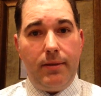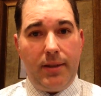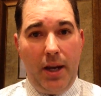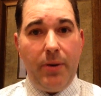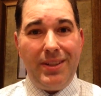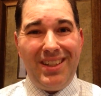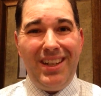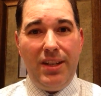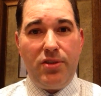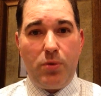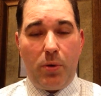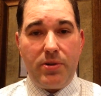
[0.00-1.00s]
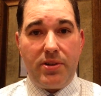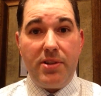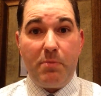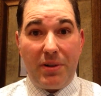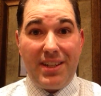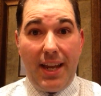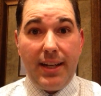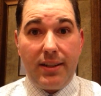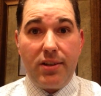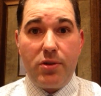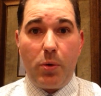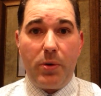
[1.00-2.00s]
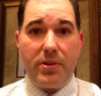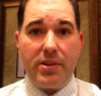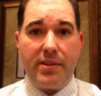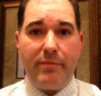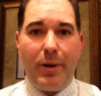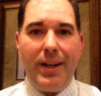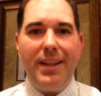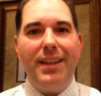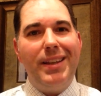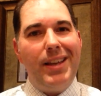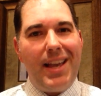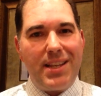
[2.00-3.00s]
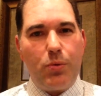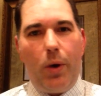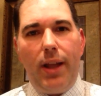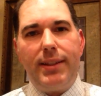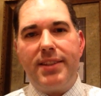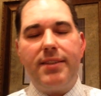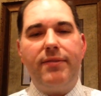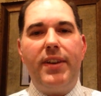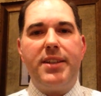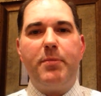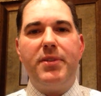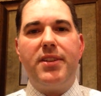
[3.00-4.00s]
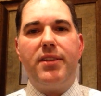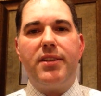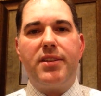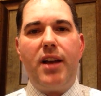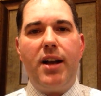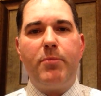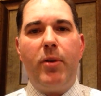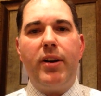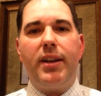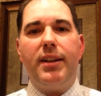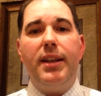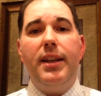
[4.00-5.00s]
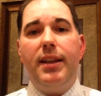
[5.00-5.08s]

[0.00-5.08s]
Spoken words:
guaranteed sources, protected sources of money, as well as investments in the stock market?